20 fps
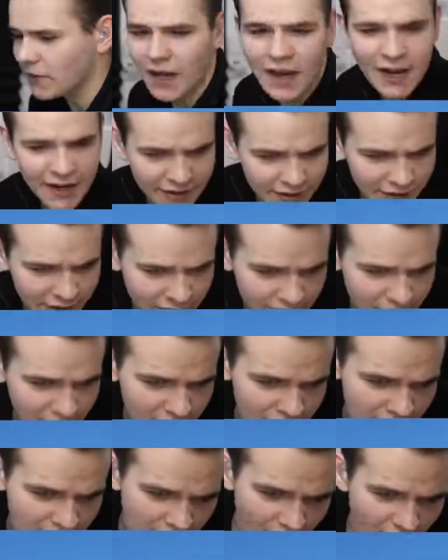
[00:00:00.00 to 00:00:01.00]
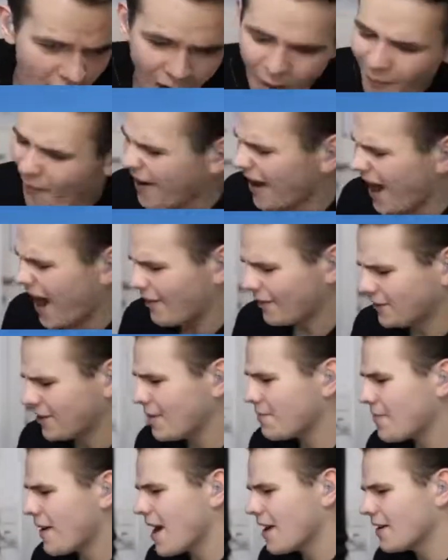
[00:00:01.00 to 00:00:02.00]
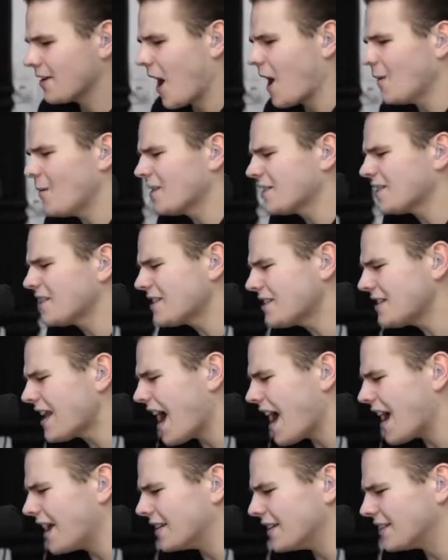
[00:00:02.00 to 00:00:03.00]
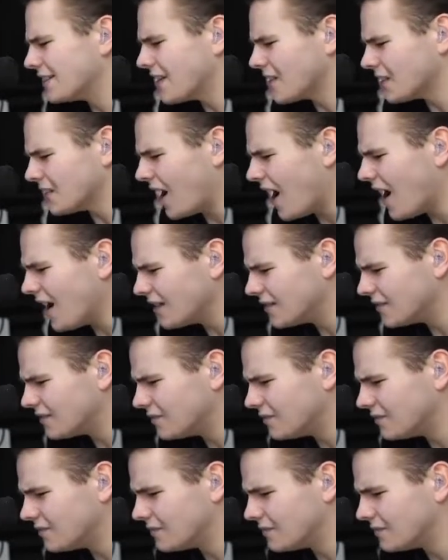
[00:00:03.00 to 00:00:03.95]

flying here. Oh my god, what's that, man? How much GTA is that? 5 is that online,